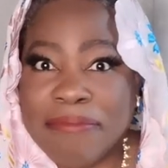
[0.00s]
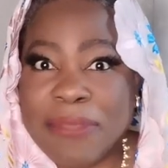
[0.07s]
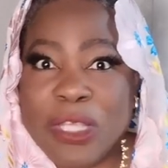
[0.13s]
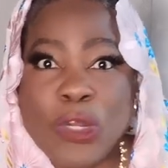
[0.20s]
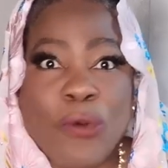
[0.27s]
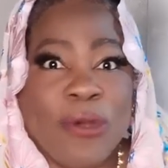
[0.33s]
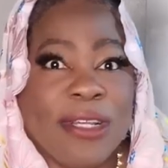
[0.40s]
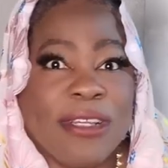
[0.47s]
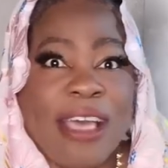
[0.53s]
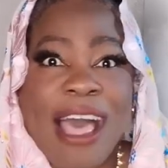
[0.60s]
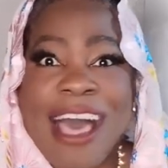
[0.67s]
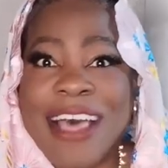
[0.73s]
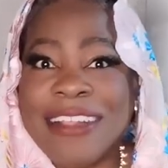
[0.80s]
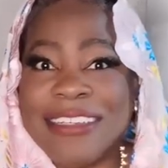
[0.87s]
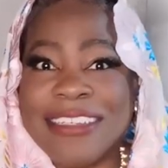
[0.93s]
you know, a
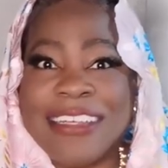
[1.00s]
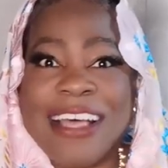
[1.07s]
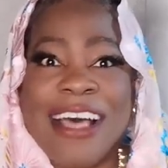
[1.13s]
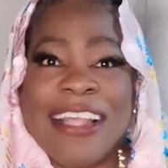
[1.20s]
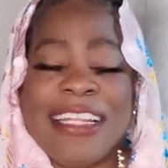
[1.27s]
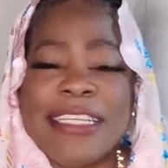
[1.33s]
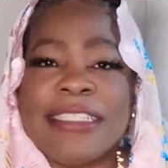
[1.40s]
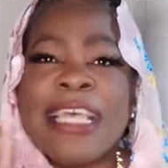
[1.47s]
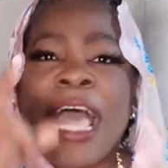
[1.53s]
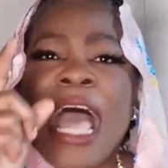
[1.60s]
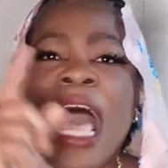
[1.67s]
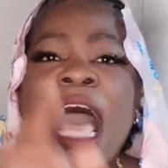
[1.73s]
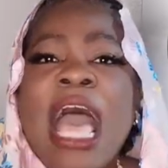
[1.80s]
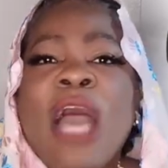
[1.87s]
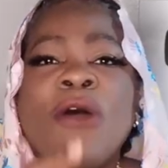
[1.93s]
god, a goddess.
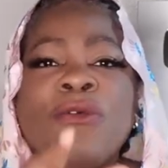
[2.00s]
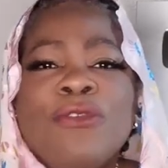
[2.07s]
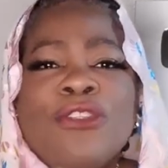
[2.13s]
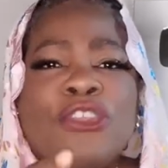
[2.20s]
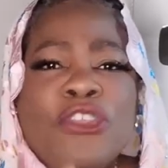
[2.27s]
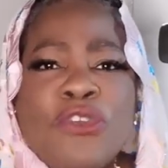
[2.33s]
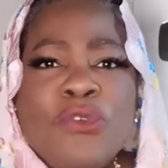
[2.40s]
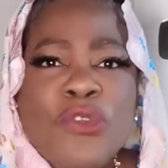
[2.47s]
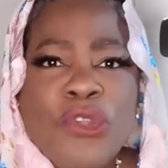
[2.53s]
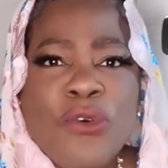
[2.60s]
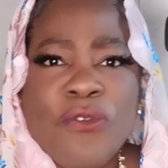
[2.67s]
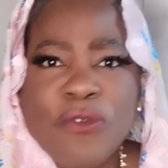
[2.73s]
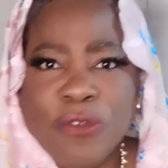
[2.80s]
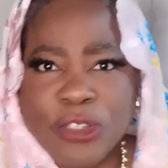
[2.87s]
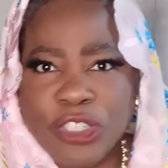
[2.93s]
How do you
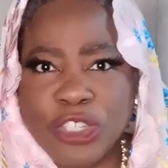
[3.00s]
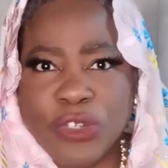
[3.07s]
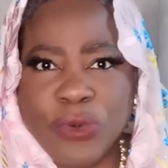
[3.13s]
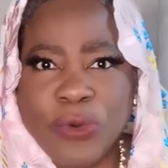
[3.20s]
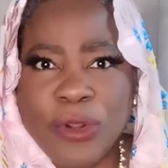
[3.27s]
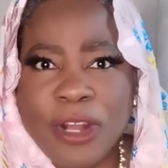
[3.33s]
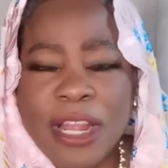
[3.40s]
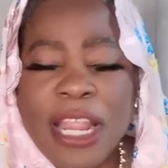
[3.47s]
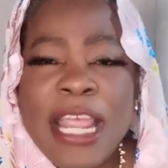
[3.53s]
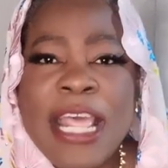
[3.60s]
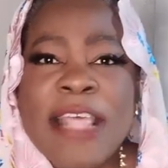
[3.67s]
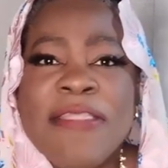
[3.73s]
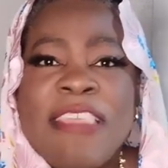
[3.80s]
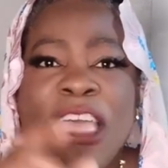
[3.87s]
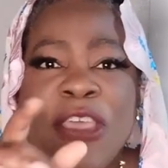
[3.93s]
know for sure
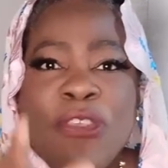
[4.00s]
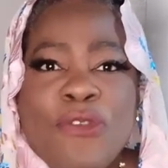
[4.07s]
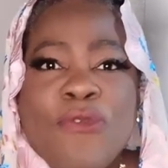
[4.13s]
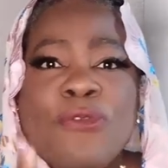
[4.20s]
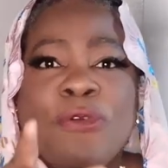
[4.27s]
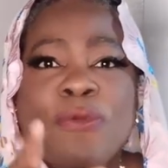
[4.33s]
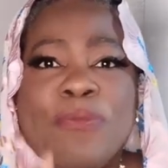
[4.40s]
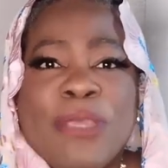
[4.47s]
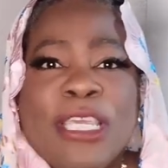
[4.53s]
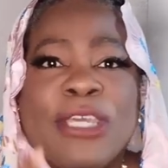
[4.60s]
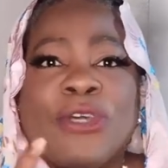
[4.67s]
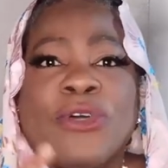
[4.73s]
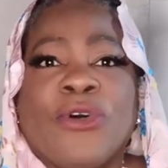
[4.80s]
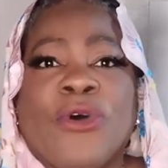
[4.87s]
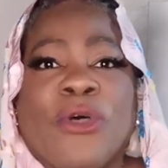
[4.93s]
that you are
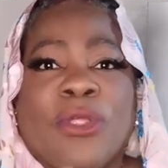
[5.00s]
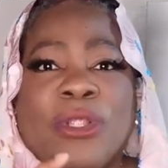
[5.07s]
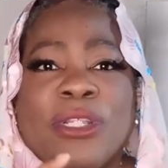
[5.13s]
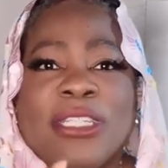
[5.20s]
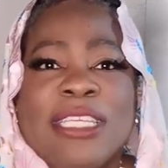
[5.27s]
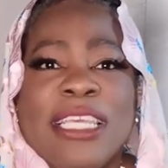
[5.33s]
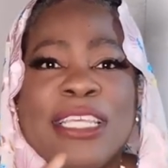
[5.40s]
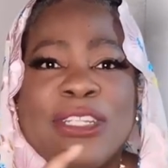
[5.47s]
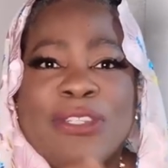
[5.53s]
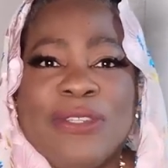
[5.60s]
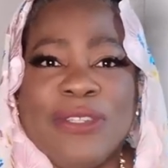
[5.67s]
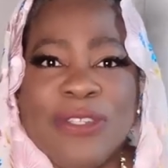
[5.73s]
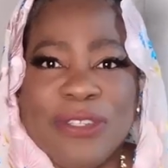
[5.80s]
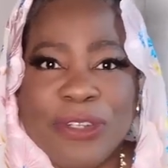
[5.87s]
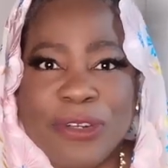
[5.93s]
being called
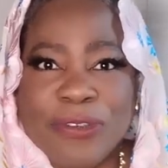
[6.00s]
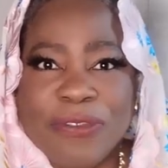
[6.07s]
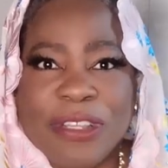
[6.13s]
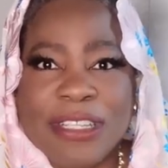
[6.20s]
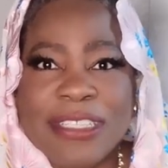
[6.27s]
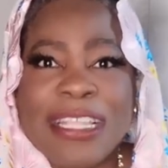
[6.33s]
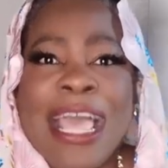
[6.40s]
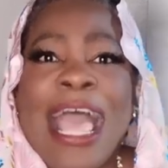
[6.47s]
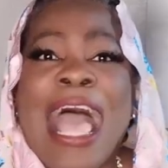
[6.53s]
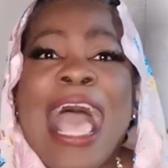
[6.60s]
into service?